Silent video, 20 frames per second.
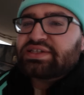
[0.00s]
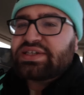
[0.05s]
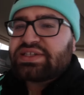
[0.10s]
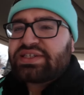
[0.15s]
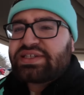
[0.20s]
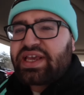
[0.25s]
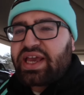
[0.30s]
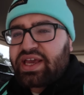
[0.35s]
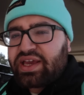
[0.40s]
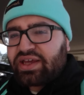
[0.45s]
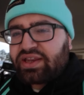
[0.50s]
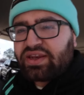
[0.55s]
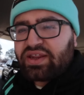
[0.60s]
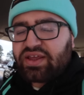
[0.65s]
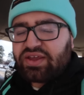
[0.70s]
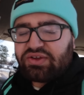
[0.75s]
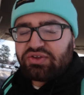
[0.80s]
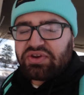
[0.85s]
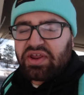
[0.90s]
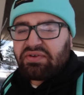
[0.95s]
Just saying,
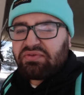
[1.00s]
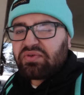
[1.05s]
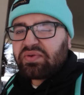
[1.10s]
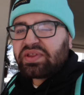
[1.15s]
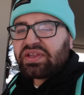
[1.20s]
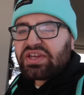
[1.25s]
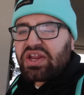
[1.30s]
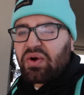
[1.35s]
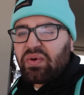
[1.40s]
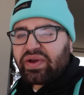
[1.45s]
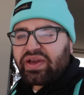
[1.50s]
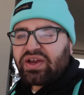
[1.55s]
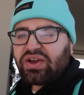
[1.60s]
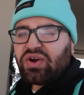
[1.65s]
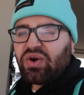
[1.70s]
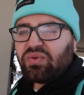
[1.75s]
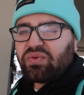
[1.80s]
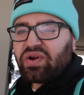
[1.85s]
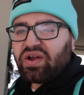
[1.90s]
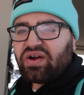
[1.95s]
you never really know what can
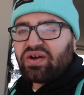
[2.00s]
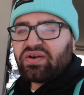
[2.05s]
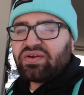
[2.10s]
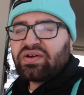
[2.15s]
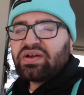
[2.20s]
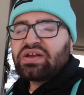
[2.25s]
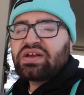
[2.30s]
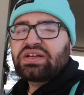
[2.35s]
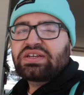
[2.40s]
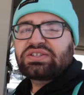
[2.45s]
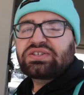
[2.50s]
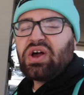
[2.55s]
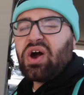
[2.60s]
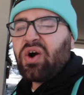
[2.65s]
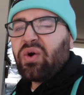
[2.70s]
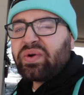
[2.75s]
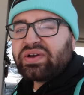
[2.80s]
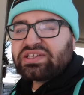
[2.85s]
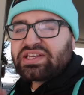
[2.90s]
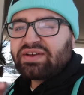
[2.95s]
go wrong. So
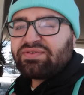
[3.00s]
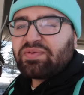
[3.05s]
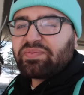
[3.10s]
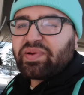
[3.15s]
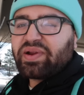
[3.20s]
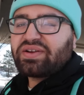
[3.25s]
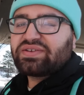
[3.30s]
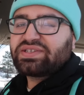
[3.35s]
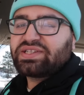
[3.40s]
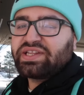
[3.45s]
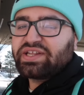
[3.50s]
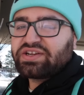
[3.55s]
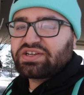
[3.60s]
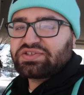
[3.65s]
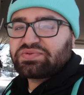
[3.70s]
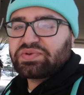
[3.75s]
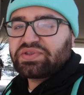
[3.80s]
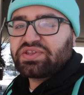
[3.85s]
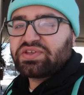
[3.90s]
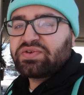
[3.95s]
always have a pair of
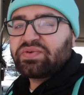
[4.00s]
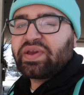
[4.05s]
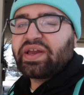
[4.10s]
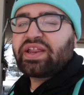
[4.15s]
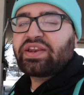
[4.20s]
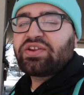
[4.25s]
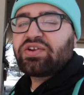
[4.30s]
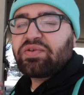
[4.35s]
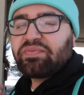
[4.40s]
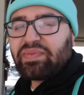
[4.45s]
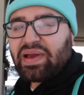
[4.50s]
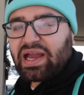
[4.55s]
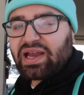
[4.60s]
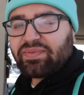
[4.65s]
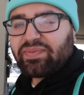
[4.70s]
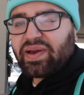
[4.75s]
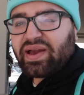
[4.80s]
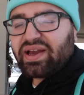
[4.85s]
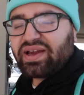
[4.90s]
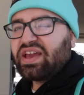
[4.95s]
sneakers with you in your
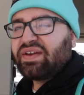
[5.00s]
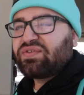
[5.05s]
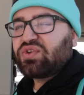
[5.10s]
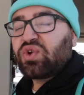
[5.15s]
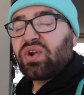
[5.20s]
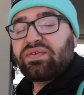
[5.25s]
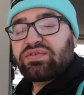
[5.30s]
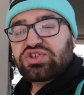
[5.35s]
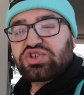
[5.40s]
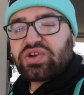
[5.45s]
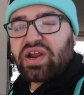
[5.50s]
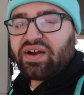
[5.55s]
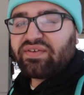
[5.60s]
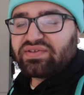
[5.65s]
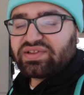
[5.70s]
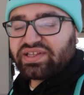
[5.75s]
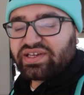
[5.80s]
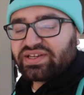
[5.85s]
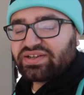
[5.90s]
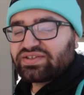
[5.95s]
backpack if you're ever
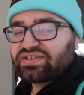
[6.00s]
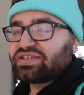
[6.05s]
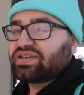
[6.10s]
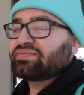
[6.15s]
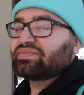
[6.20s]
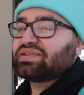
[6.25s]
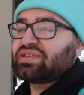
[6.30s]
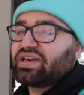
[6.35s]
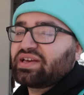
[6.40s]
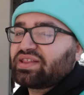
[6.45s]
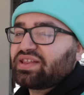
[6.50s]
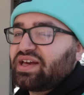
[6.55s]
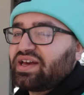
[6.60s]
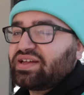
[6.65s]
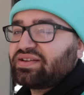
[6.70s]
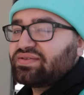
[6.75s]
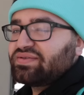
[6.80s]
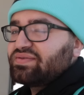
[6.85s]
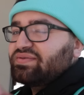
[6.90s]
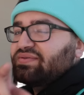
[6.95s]
traveling or something like that.